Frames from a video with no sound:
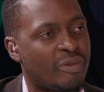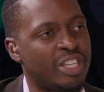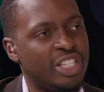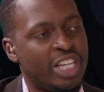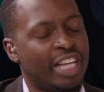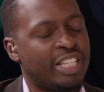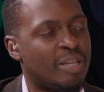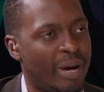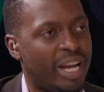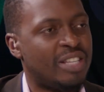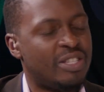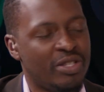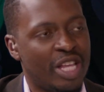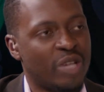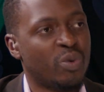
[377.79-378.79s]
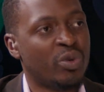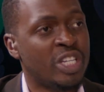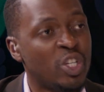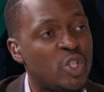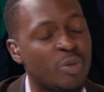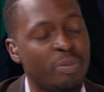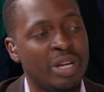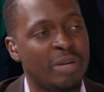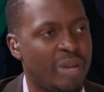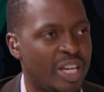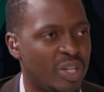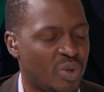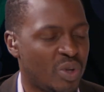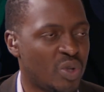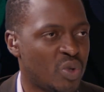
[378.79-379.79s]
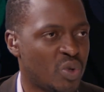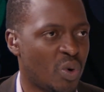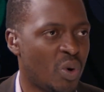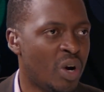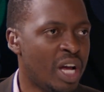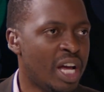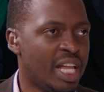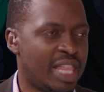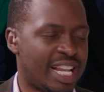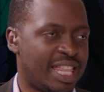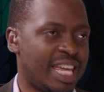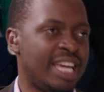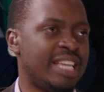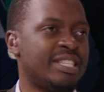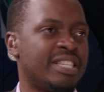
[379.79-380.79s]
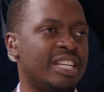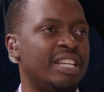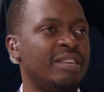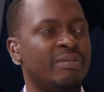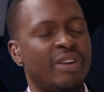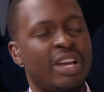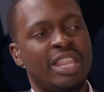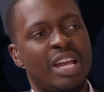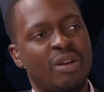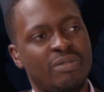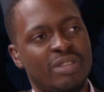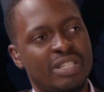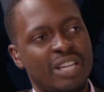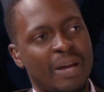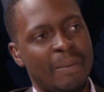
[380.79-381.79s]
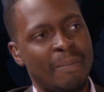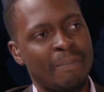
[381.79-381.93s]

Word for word: of the checks and balances that would need to be in place to ensure that there is delivery at the end of the day.